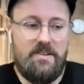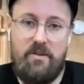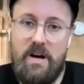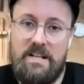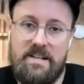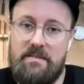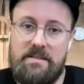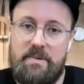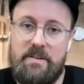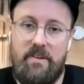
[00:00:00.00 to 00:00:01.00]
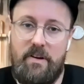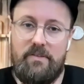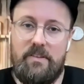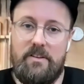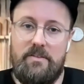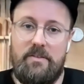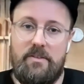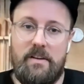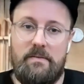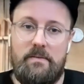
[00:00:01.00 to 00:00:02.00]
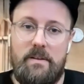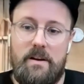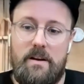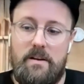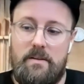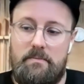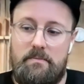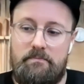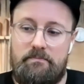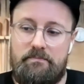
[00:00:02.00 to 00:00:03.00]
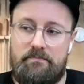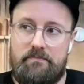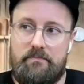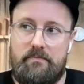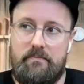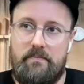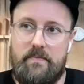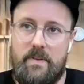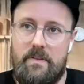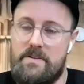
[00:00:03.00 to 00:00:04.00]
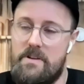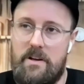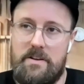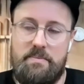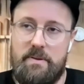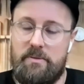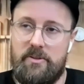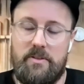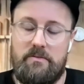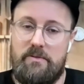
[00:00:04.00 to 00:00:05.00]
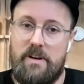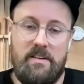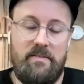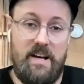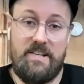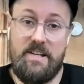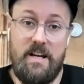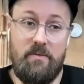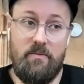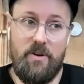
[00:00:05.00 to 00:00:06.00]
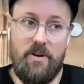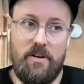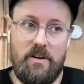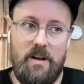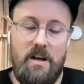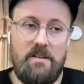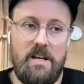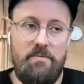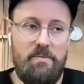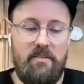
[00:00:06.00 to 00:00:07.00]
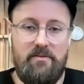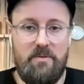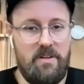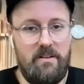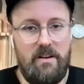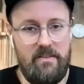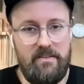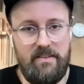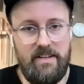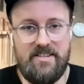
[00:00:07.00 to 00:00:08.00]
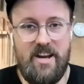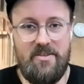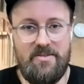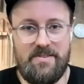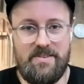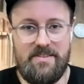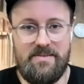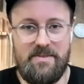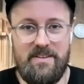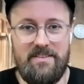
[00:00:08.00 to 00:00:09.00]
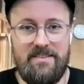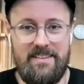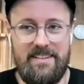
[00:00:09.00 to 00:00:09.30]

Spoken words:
a great time to be involved in luthiery. There's lots of people doing really fascinating work and keeping everyone on their toes as well.